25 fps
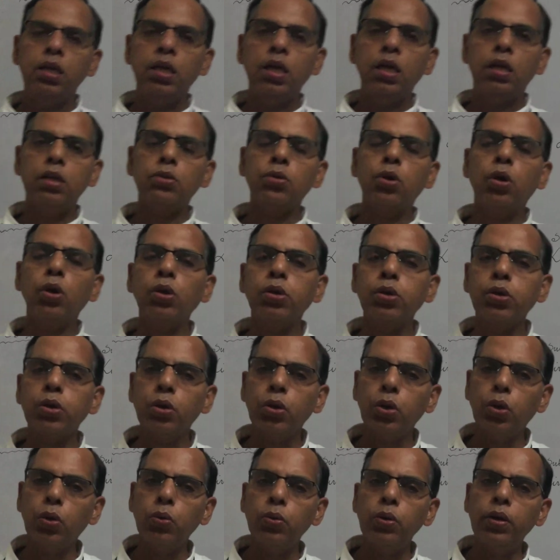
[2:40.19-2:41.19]
is also
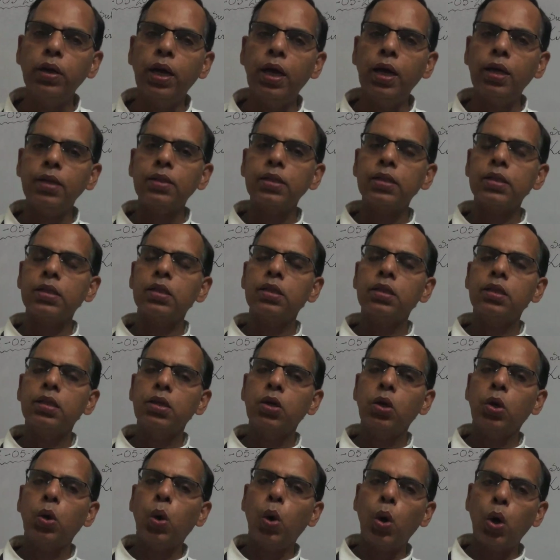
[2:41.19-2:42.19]
known as
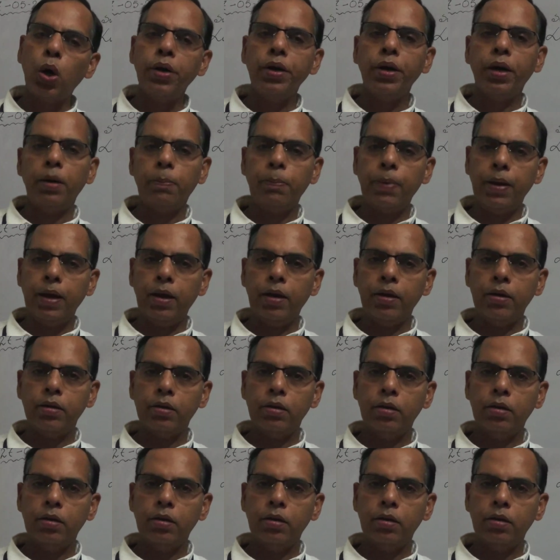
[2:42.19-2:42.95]
order pair.